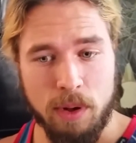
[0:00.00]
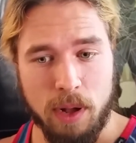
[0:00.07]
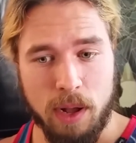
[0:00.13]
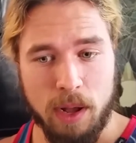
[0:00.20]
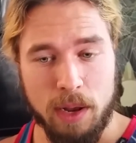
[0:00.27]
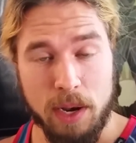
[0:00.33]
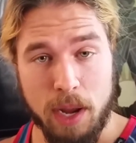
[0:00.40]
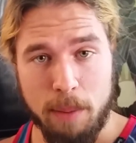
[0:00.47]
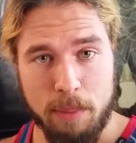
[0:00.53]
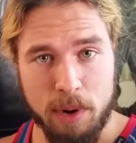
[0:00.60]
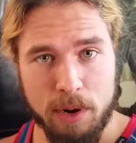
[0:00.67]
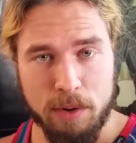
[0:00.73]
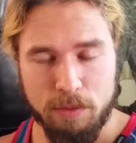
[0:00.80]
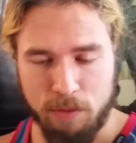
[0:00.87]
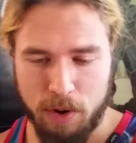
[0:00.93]

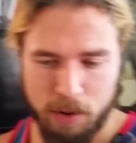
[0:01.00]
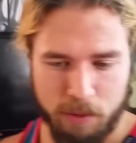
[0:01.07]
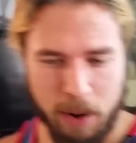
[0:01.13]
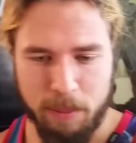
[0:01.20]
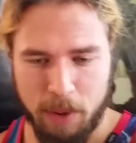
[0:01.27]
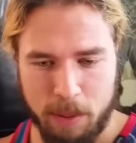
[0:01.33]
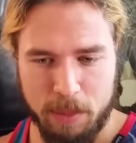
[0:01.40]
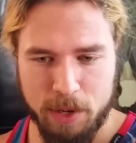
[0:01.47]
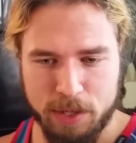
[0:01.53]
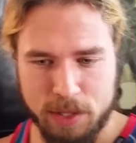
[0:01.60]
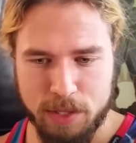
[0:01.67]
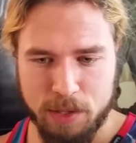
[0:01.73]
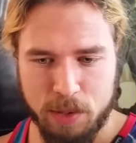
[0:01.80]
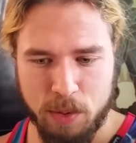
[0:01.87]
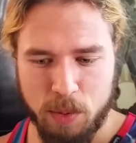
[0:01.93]

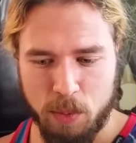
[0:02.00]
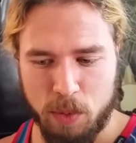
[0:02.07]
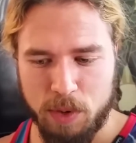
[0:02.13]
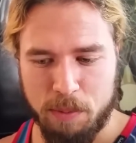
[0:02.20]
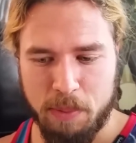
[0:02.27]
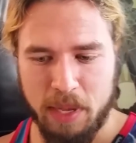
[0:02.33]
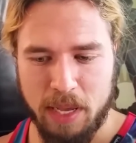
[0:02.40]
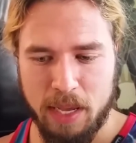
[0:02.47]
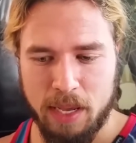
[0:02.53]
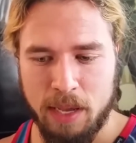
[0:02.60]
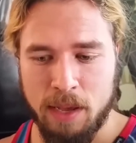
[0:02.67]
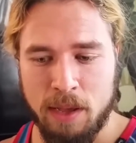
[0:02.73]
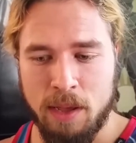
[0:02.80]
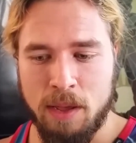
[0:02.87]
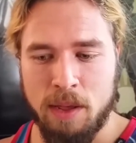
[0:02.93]
numbers would be
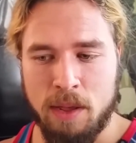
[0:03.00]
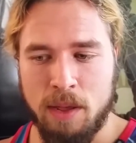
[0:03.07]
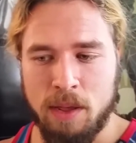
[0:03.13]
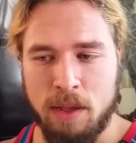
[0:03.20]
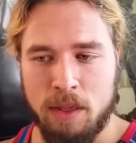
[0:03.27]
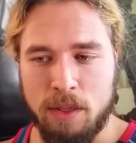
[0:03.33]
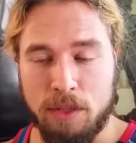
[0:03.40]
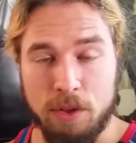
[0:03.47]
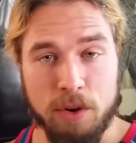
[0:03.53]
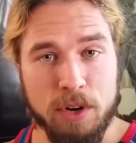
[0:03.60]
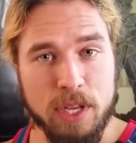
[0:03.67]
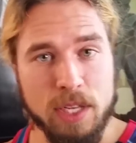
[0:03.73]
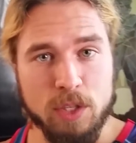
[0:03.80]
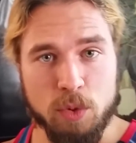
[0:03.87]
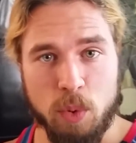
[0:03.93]

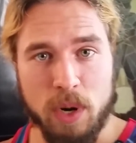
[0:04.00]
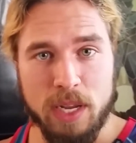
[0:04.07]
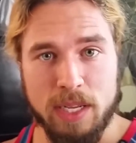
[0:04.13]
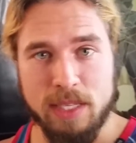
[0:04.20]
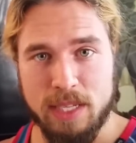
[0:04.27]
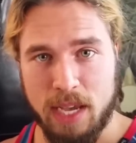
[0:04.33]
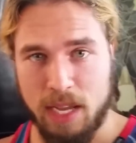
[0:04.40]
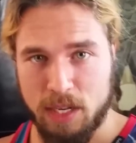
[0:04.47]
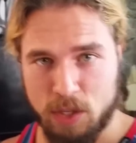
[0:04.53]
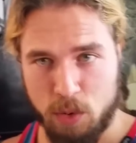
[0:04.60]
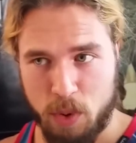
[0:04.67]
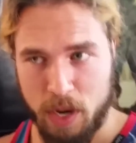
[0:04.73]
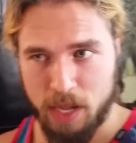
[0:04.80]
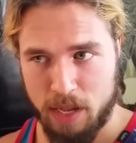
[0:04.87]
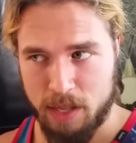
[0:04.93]
30, 20, 10, 20.